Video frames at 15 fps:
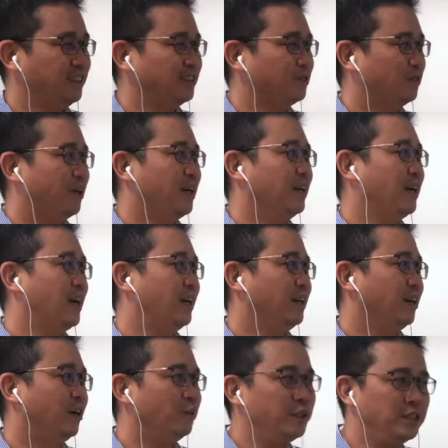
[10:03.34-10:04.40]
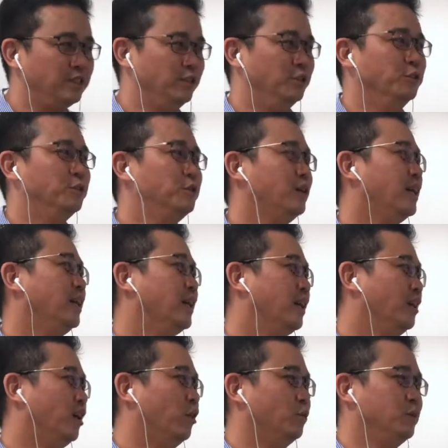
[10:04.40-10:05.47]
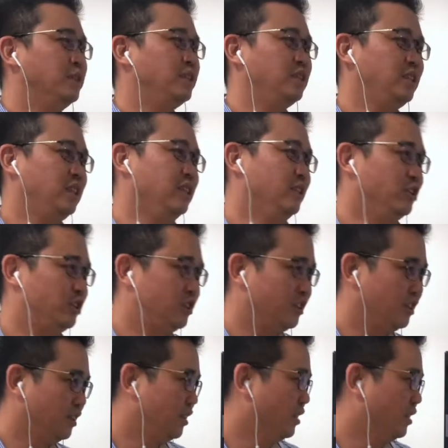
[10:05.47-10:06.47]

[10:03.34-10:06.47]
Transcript: is what I always do and I always teach.